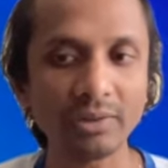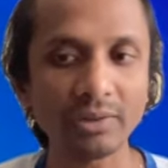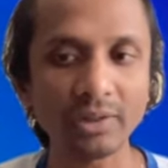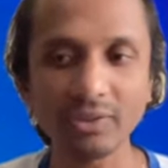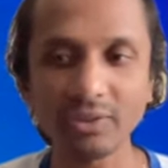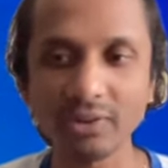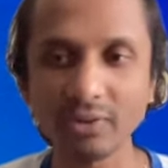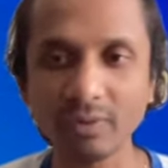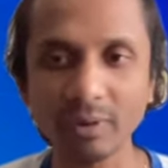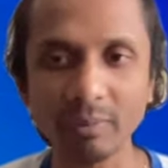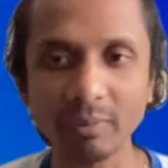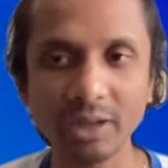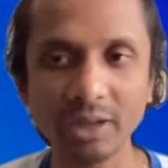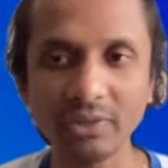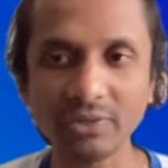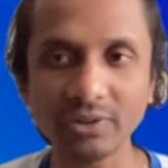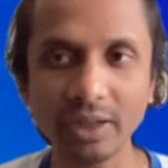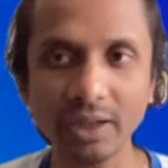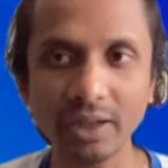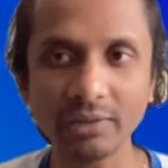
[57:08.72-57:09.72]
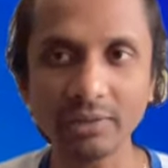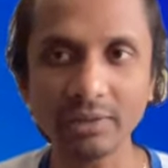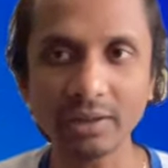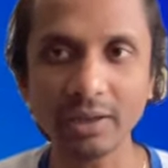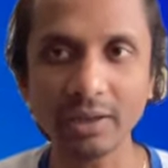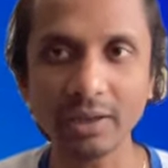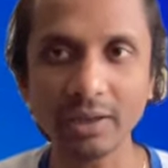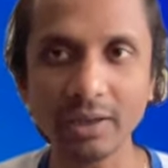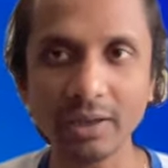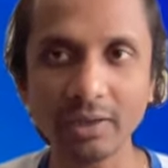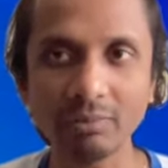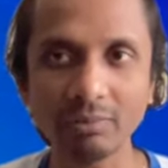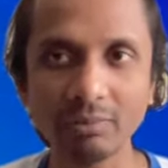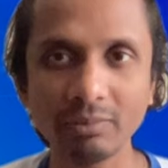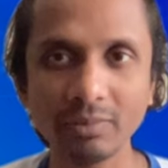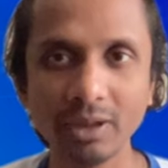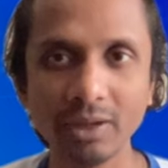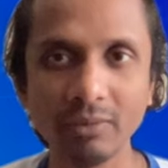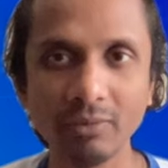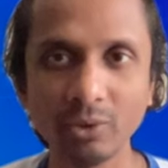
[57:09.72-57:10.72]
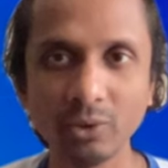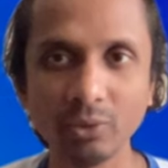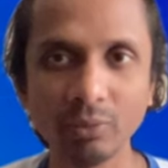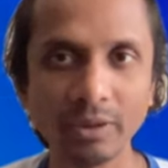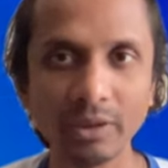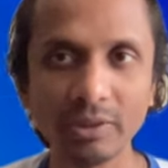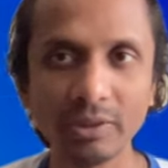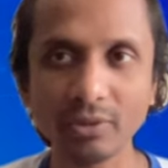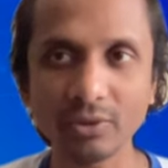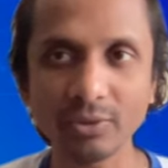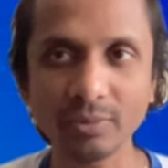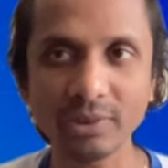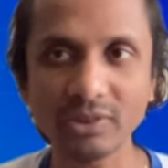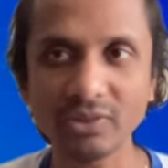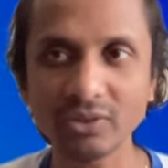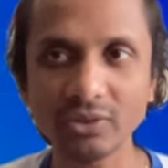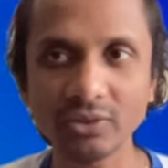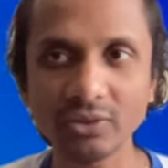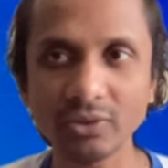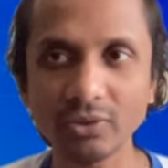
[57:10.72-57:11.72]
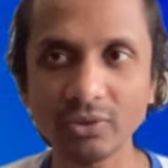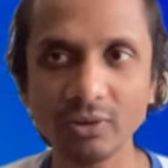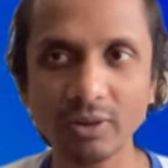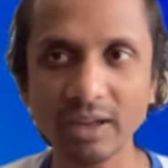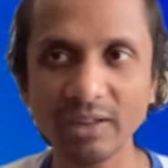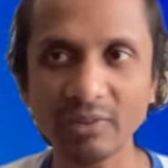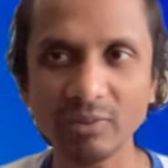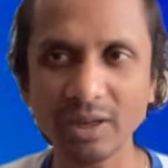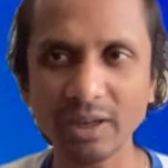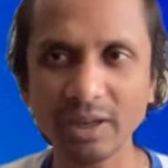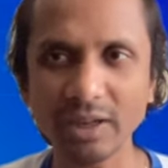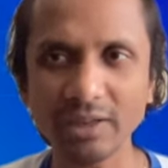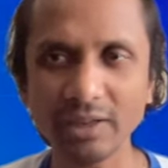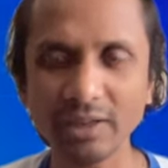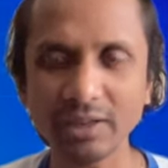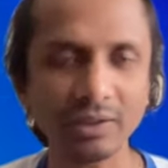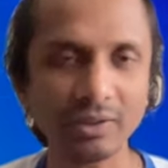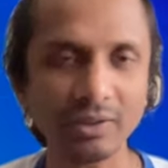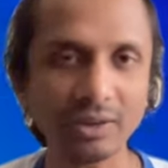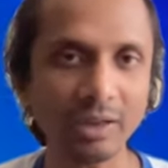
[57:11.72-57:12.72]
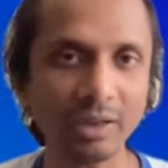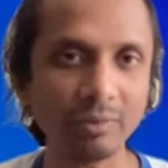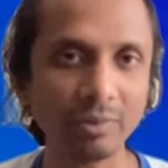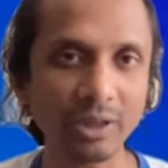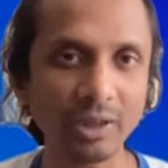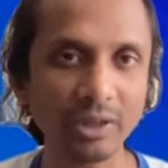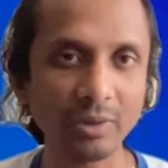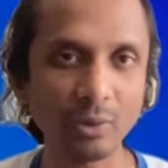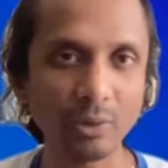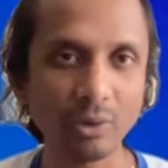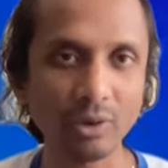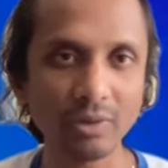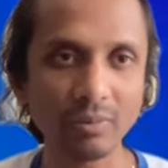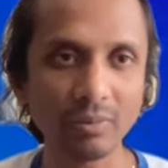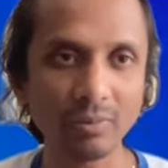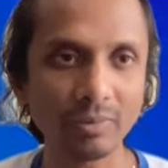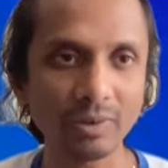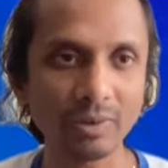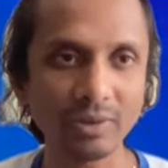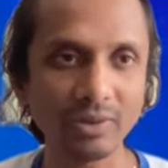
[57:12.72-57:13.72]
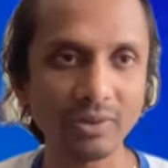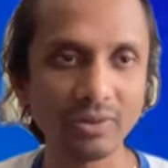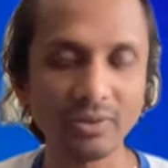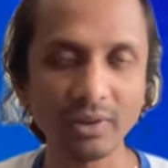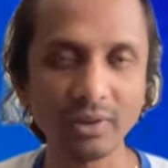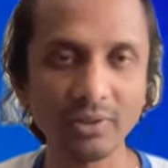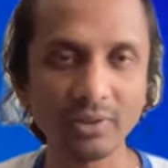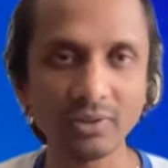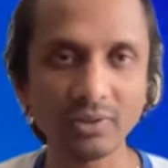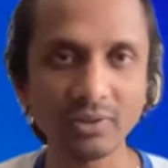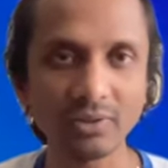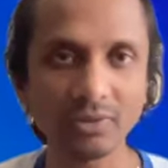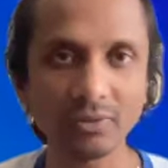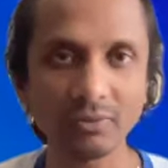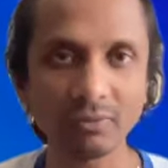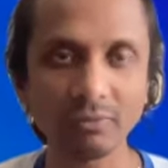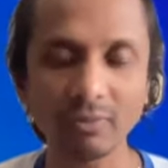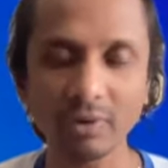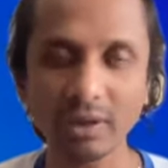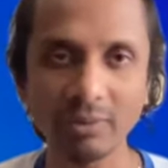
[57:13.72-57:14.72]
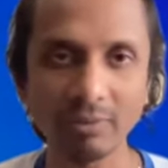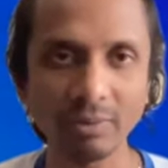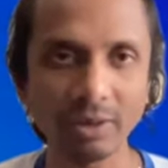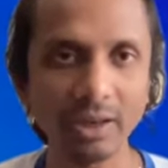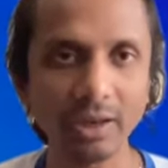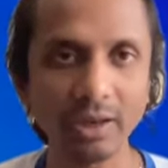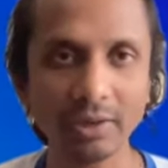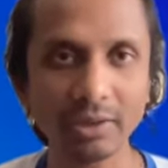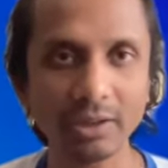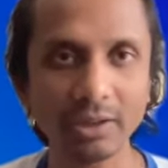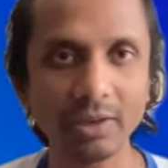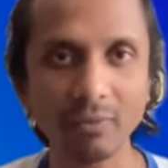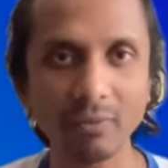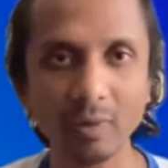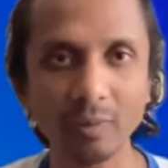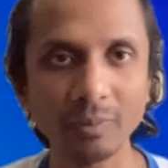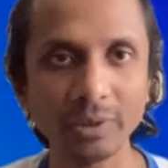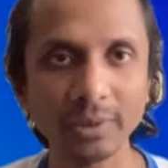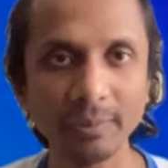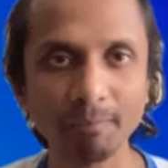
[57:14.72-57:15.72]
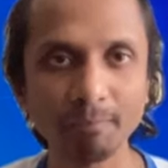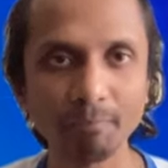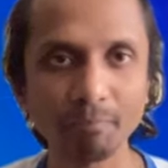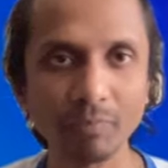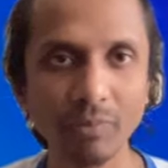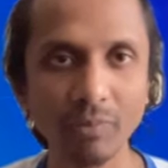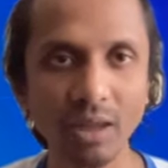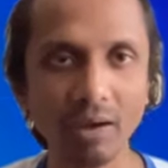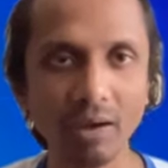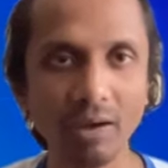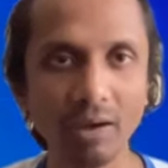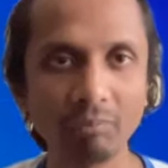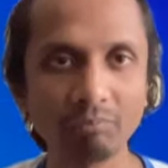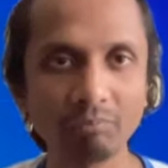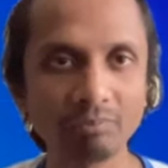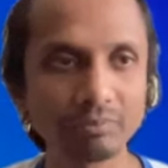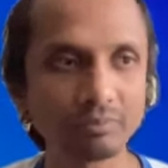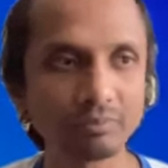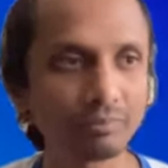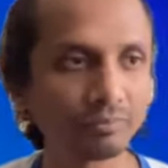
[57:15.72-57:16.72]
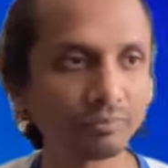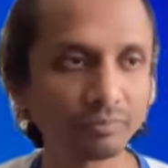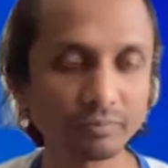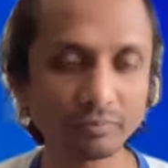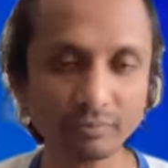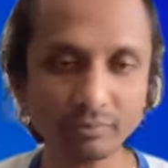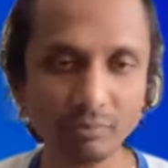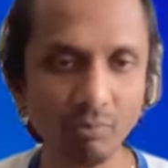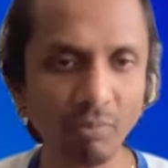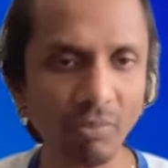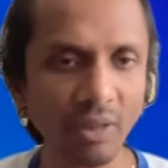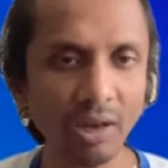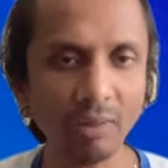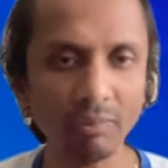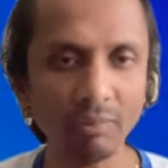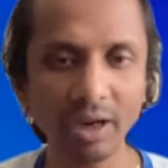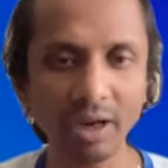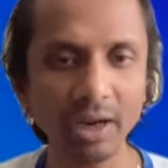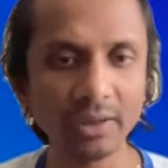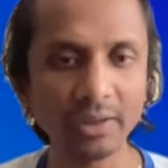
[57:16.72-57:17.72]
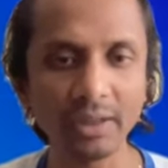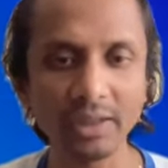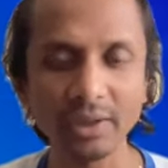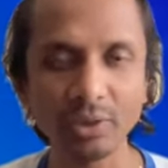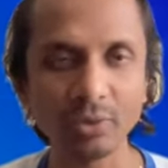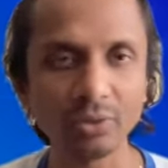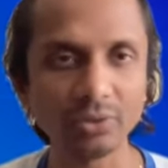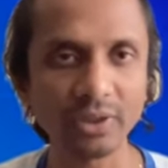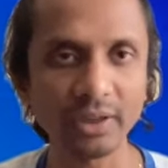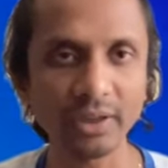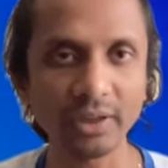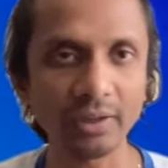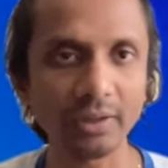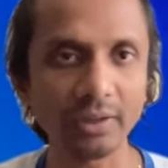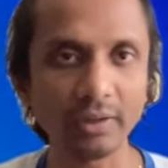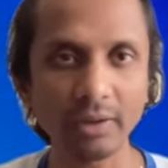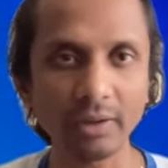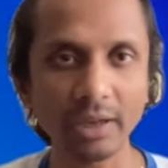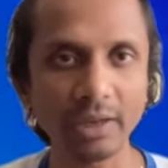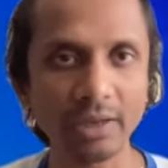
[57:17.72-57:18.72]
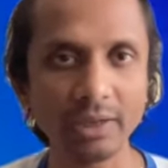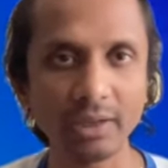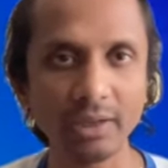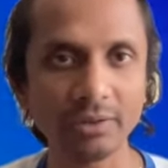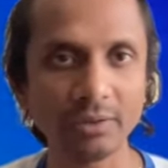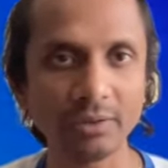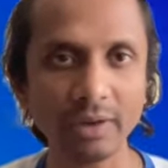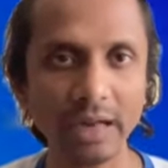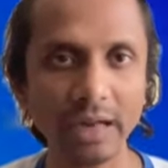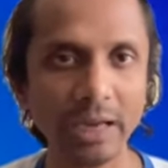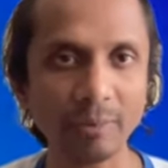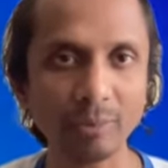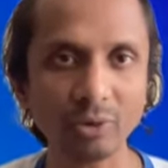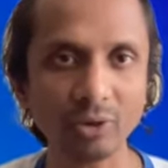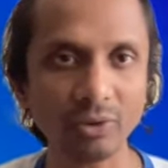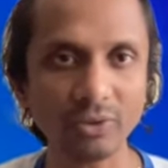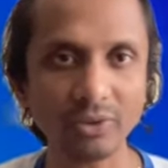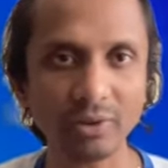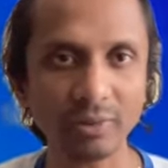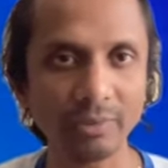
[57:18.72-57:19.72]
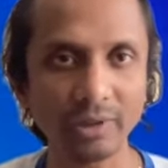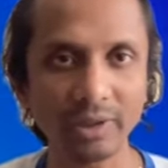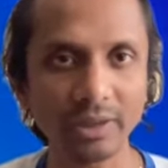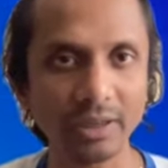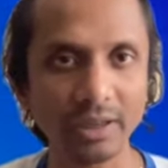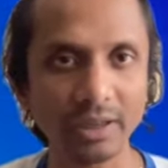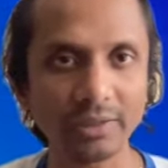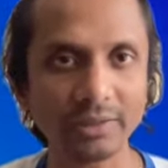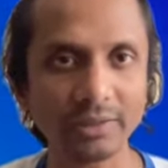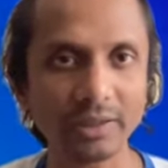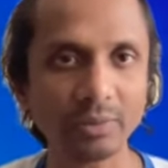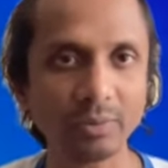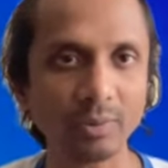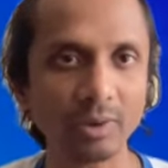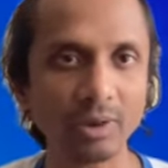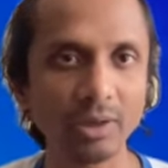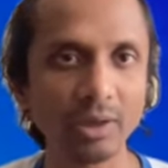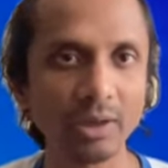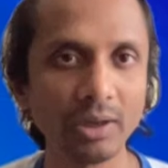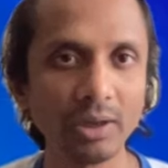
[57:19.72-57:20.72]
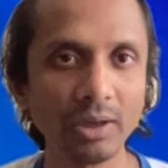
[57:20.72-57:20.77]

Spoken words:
That's it from my side. And even Twitter Spaces also, like when I get the time I can do it, but these days it's very hectic for me. I'm hardly using any other apps or something like that one.